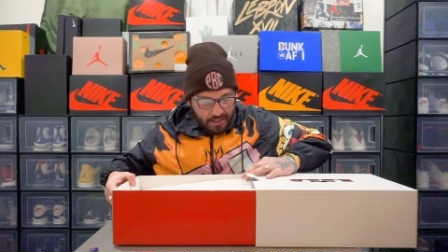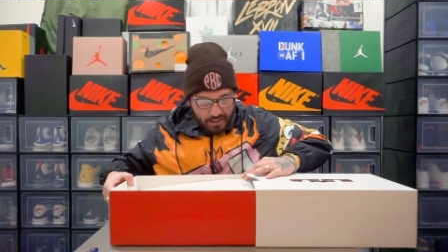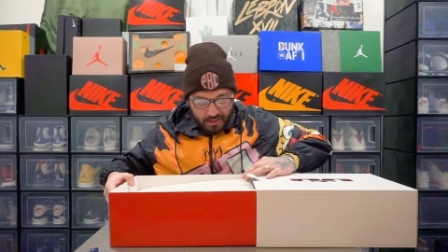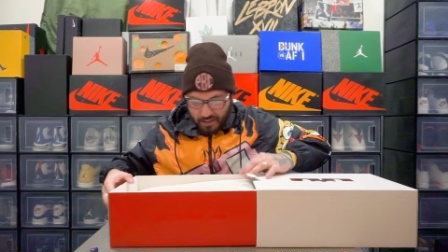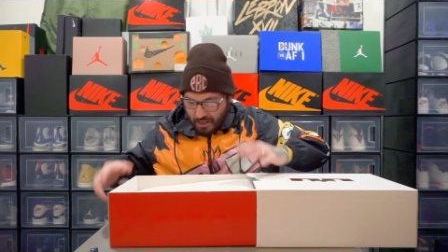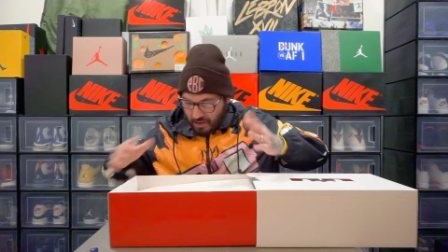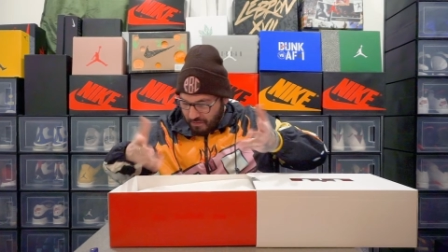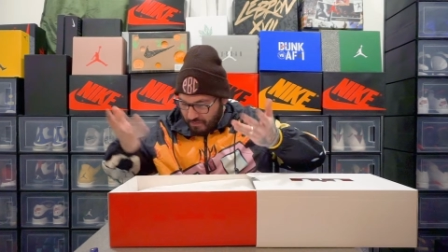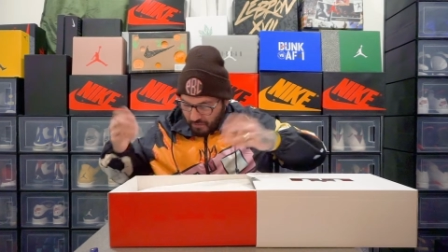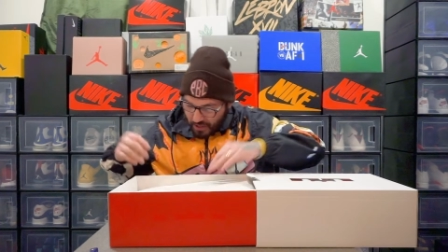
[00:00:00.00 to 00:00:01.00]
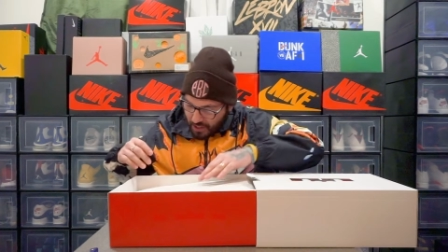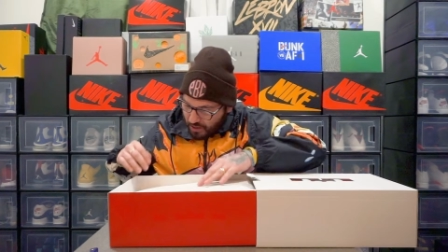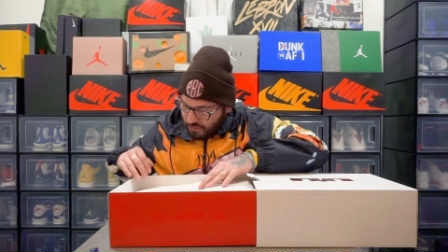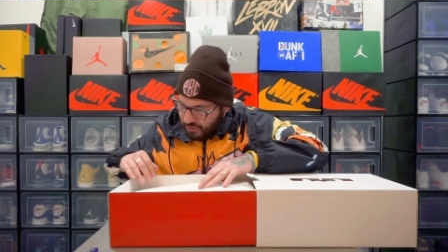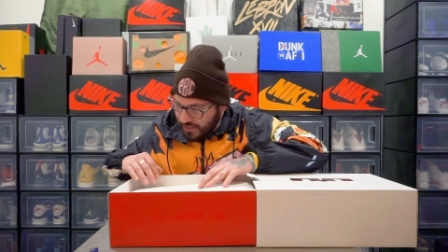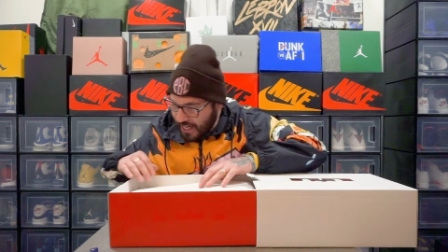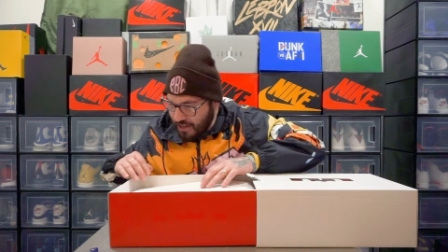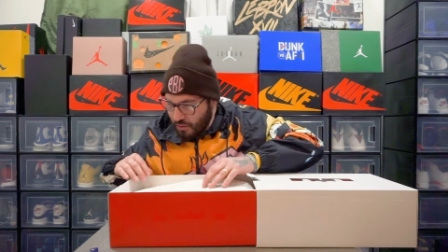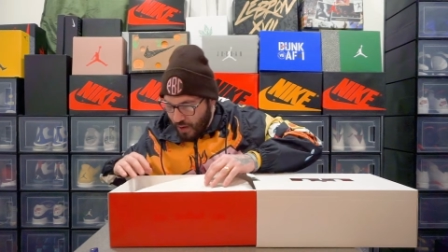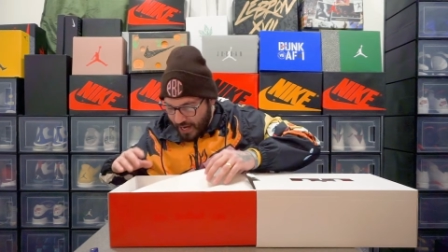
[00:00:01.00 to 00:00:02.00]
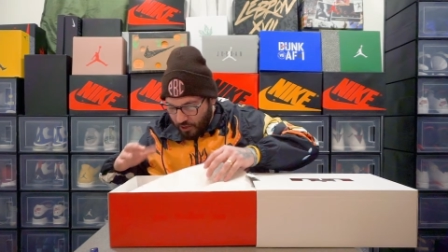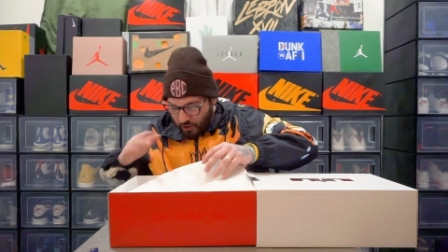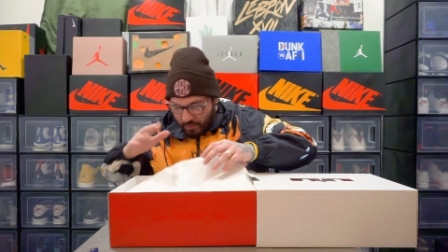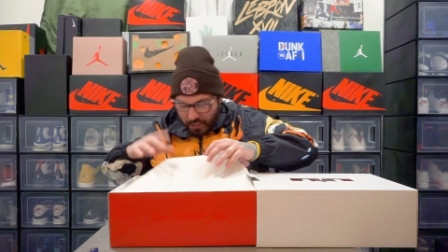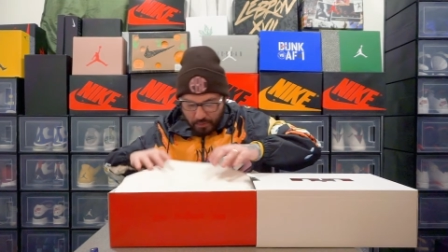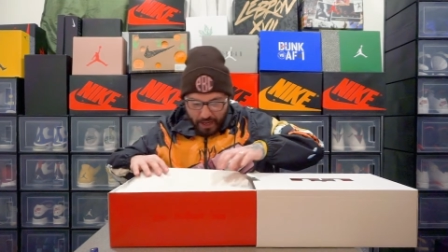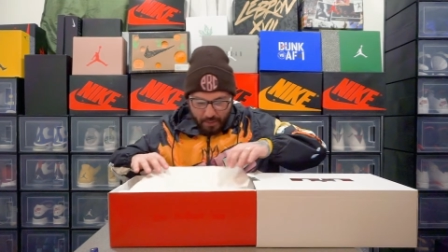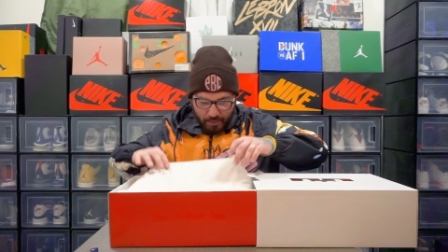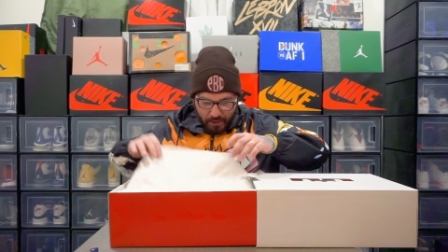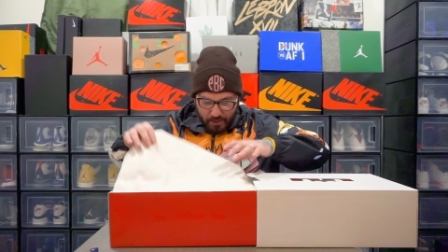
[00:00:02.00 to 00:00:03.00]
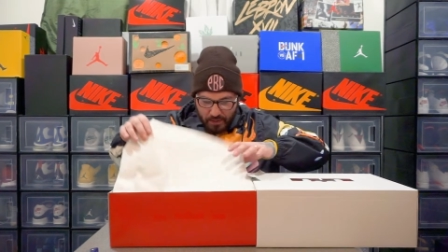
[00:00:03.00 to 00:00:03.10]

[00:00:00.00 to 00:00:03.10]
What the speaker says: So, you know, standard white creamish paper.